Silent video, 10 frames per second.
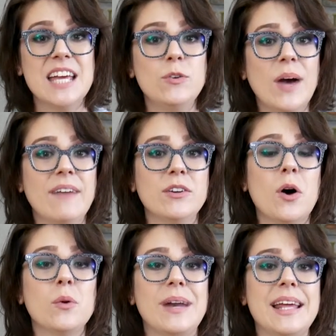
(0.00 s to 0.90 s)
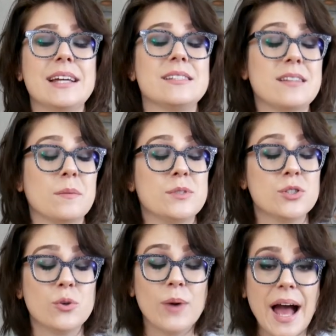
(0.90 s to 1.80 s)
If you haven't already
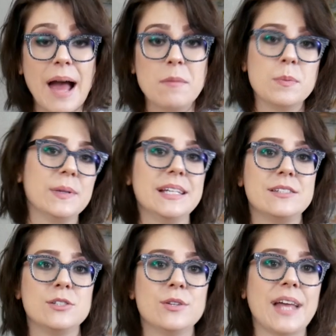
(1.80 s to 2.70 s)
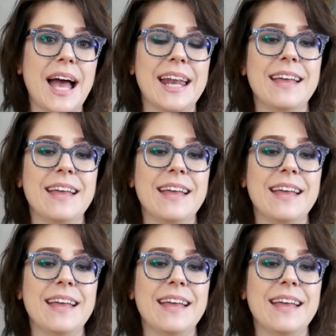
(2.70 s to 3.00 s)
subscribed, please do that.